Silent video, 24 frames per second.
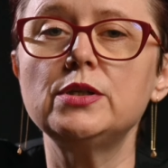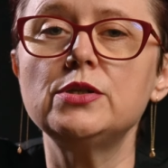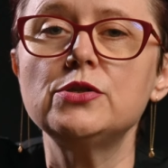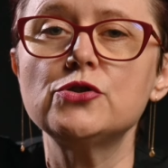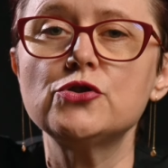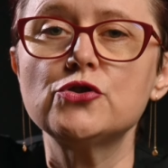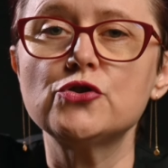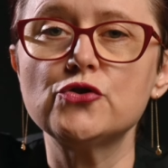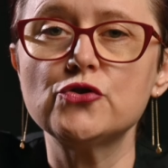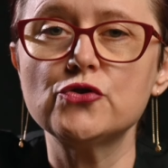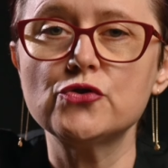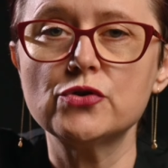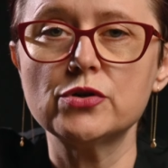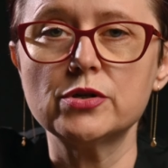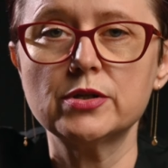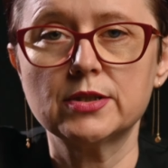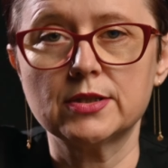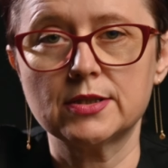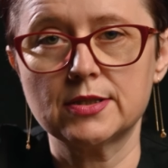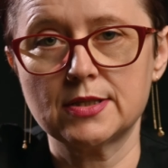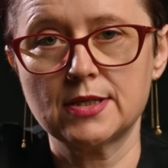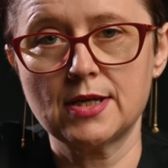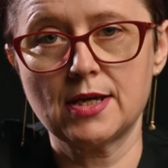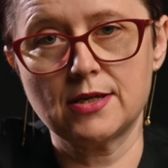ensure
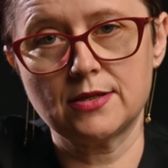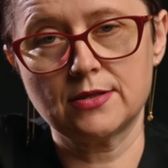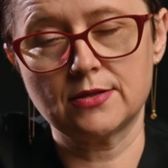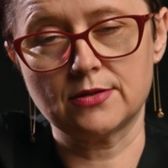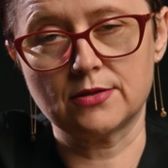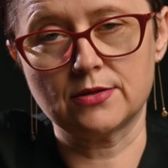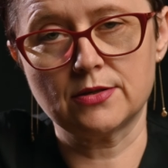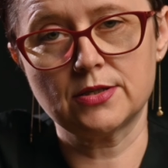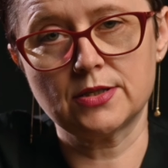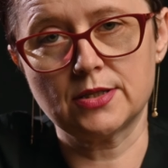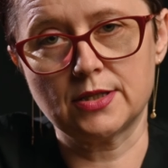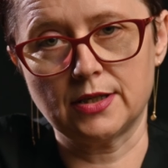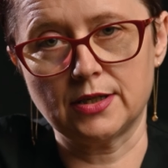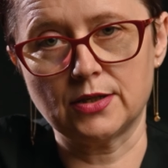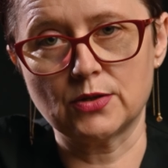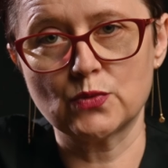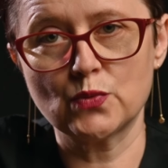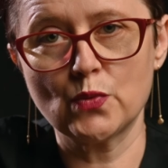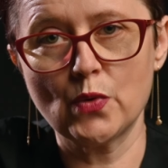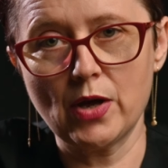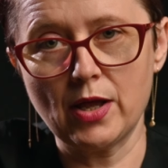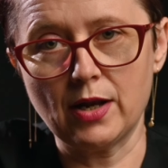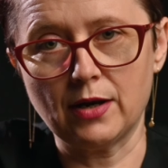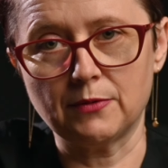the sensor
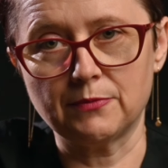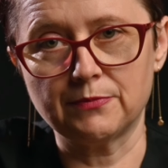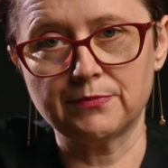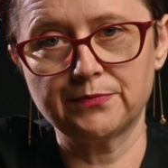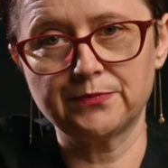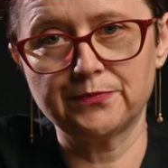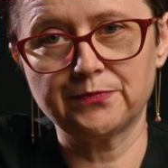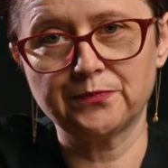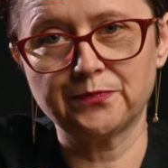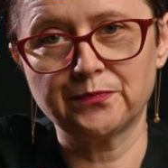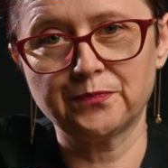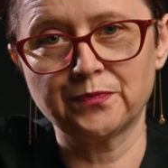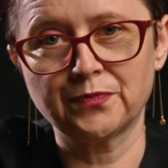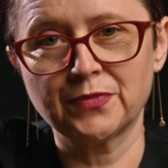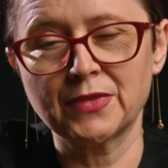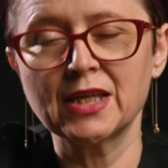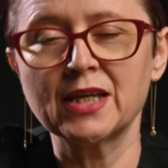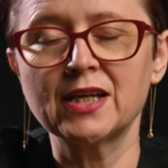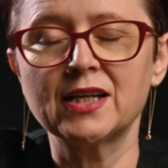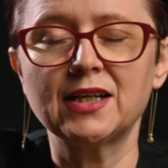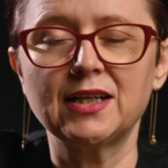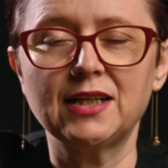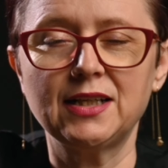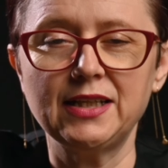sticks well.
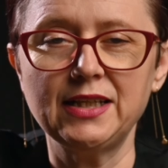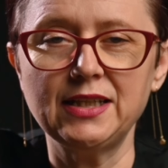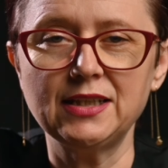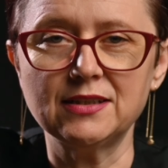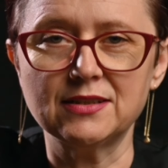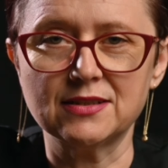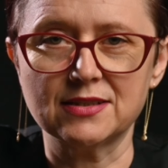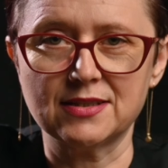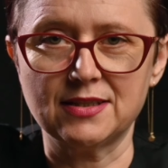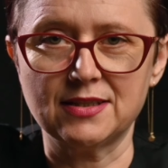Clean the